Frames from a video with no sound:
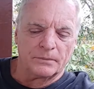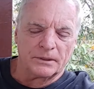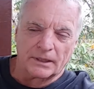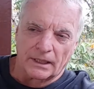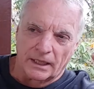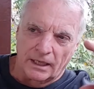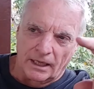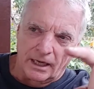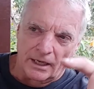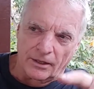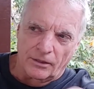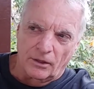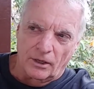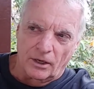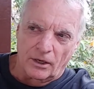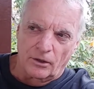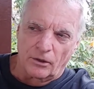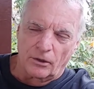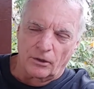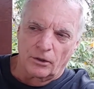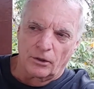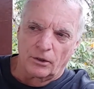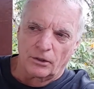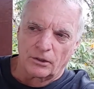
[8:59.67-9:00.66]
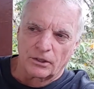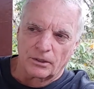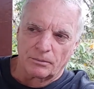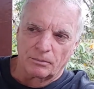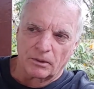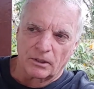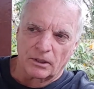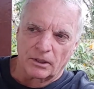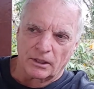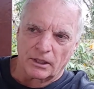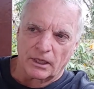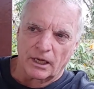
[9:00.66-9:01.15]
But then I thought I heard
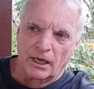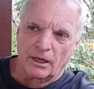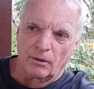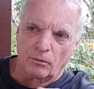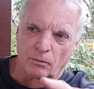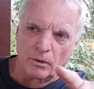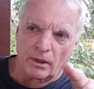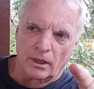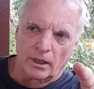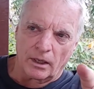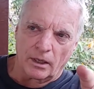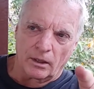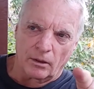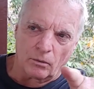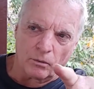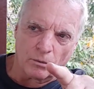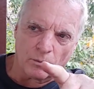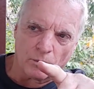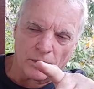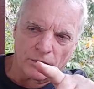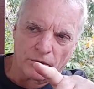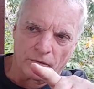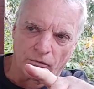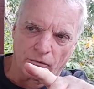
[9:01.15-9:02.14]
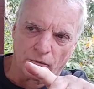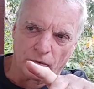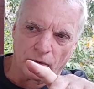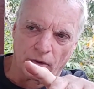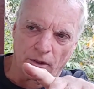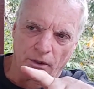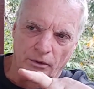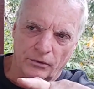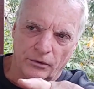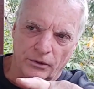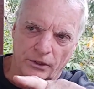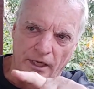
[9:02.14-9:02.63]
something again when I went
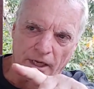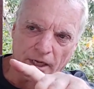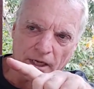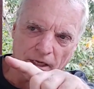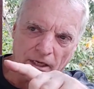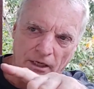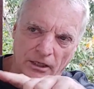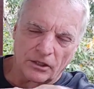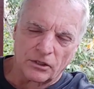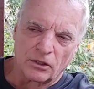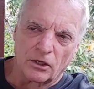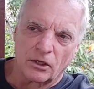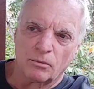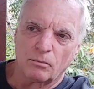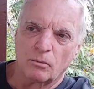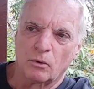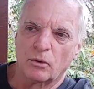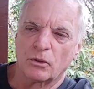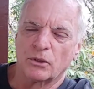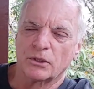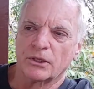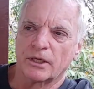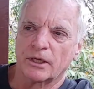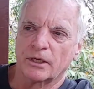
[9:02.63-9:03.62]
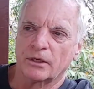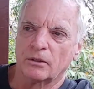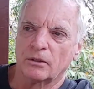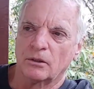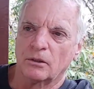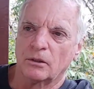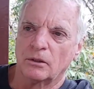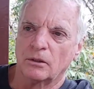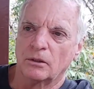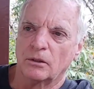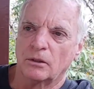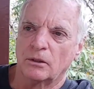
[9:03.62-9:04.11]
through the other day, and I saw the
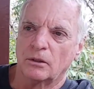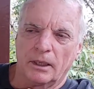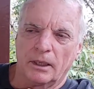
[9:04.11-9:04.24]
motorcycle,